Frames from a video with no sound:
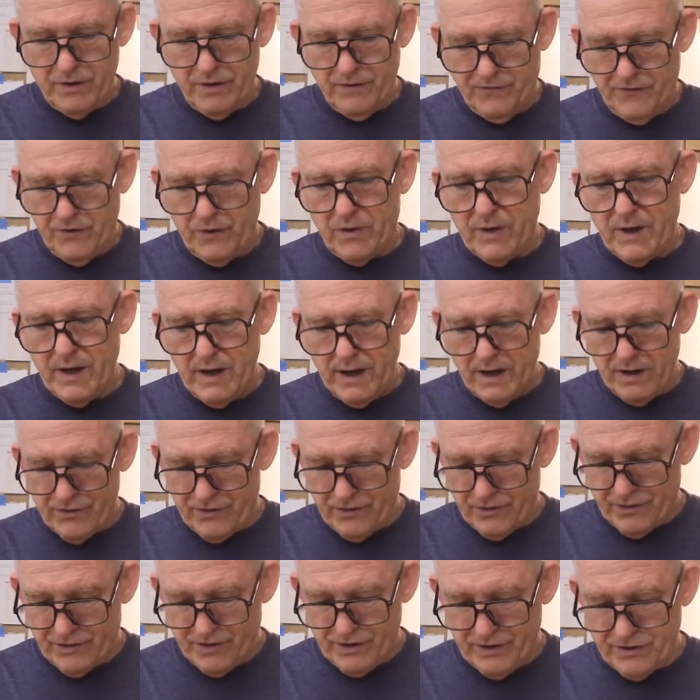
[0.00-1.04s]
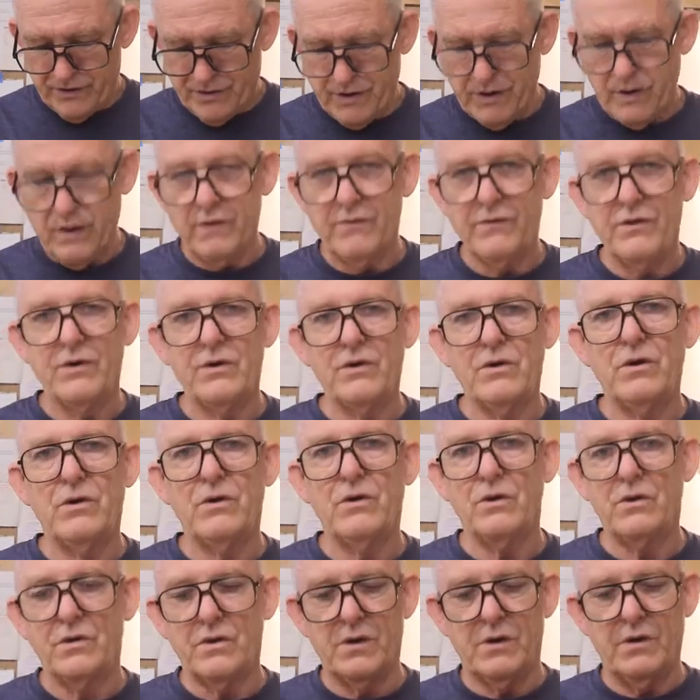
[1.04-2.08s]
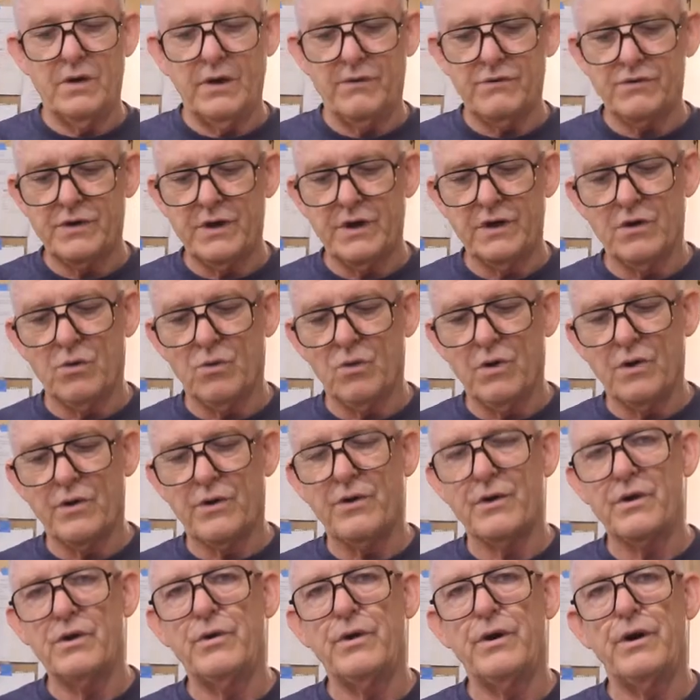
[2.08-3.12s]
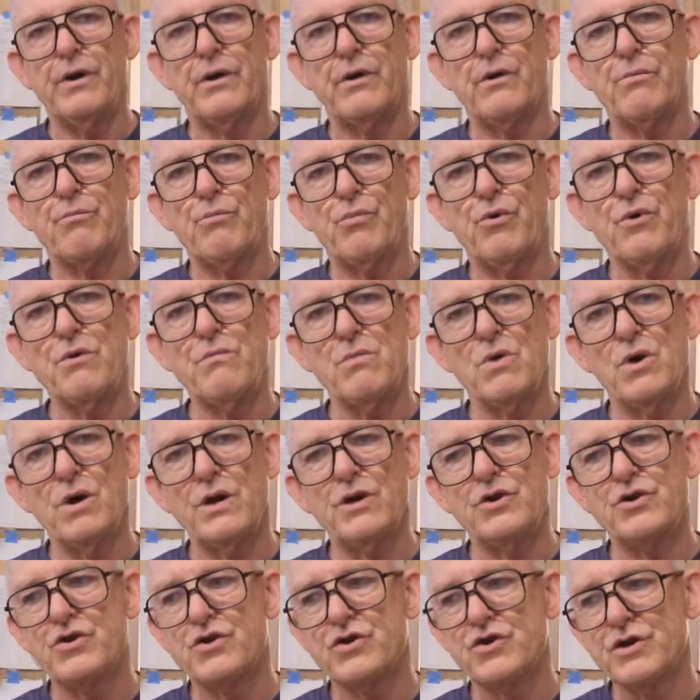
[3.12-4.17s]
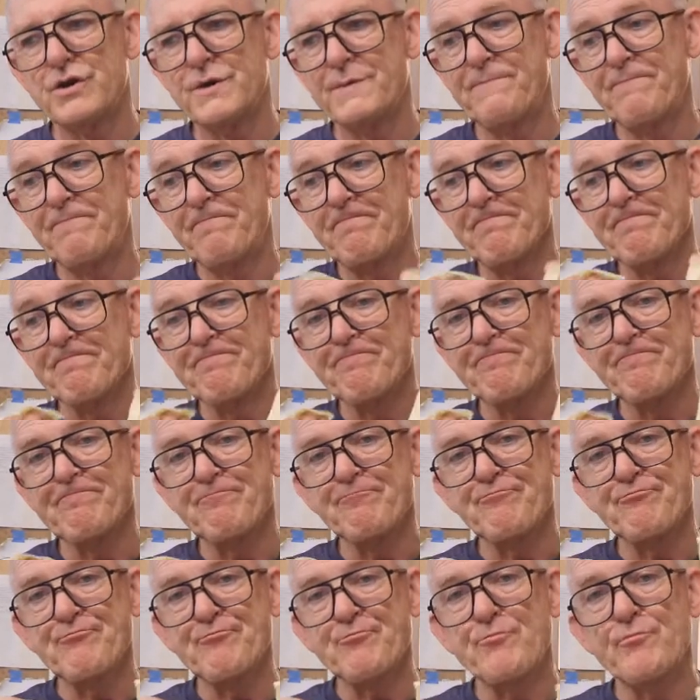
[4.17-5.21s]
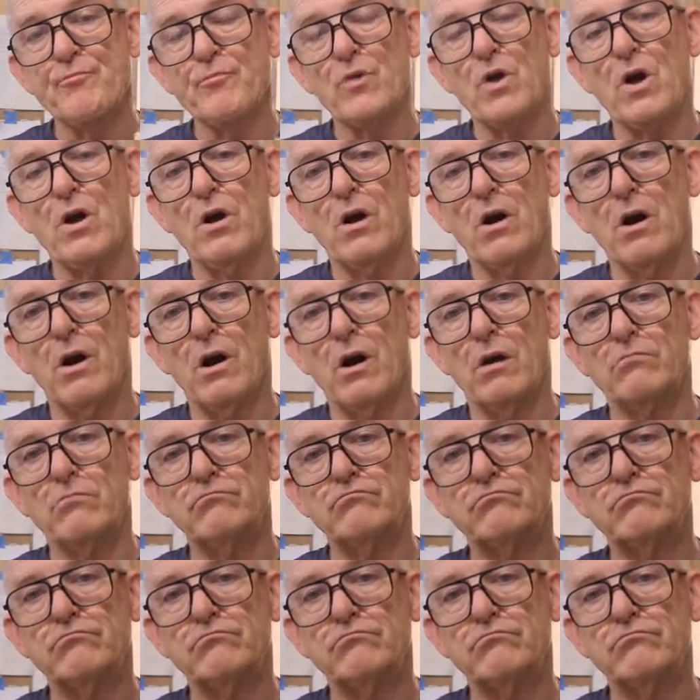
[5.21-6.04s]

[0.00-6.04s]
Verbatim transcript: if your hands are sensitive and you the everything that we're going to do here pretty much uh,